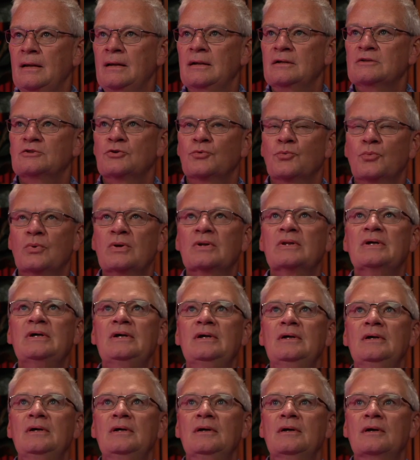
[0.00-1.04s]
It's a
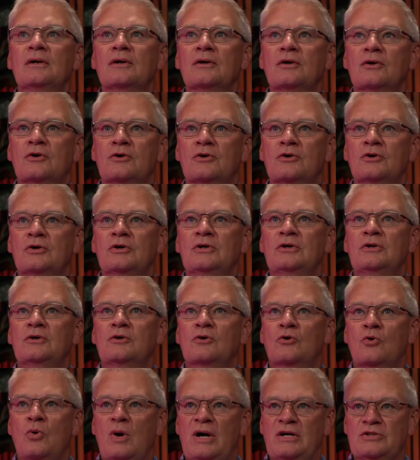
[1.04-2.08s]
really good
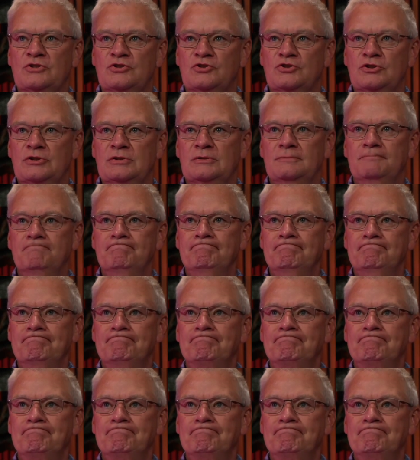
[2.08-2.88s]
question.